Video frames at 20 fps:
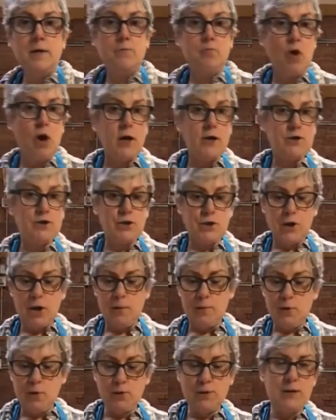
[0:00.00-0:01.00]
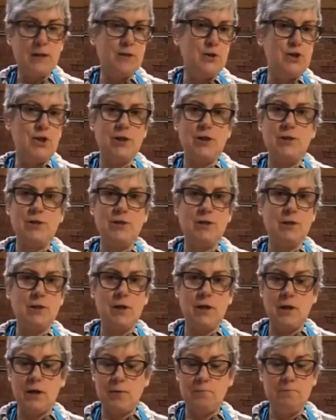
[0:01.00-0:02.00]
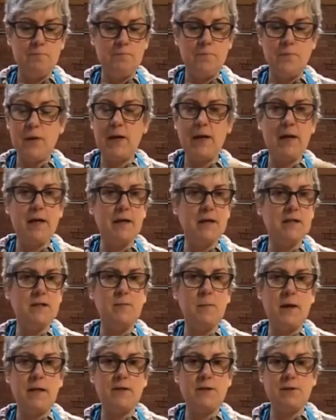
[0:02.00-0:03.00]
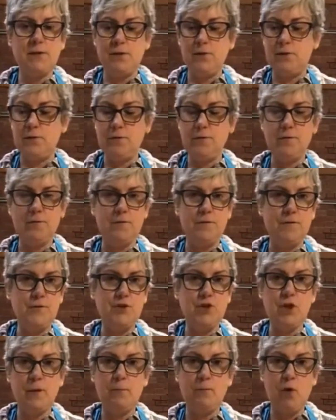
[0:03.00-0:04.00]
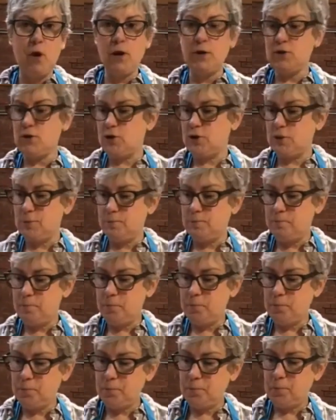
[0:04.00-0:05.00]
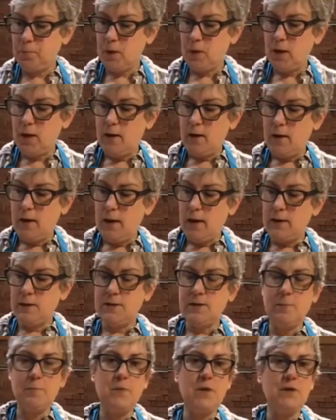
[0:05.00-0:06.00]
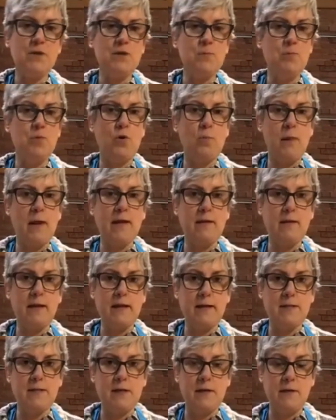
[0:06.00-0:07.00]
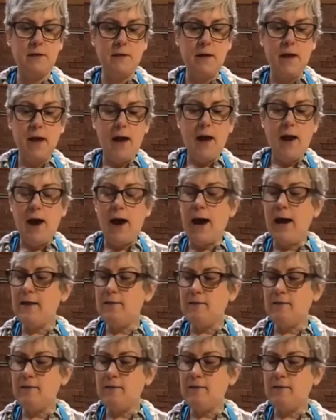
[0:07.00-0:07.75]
I need a brush. I'm using just an inexpensive chip brush and something to put my glaze in.